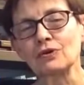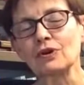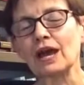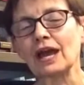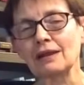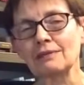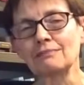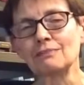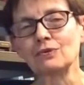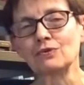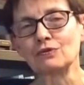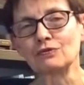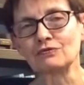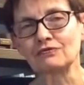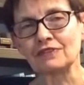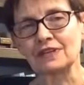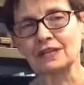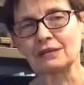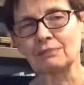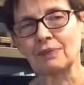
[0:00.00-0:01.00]
and more
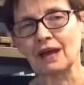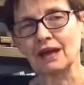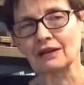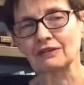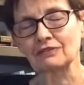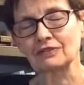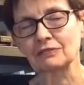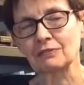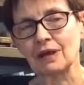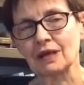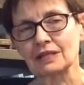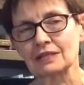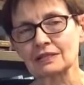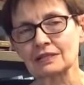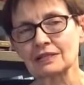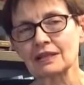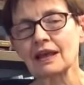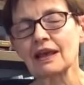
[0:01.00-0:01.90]
feedback from us,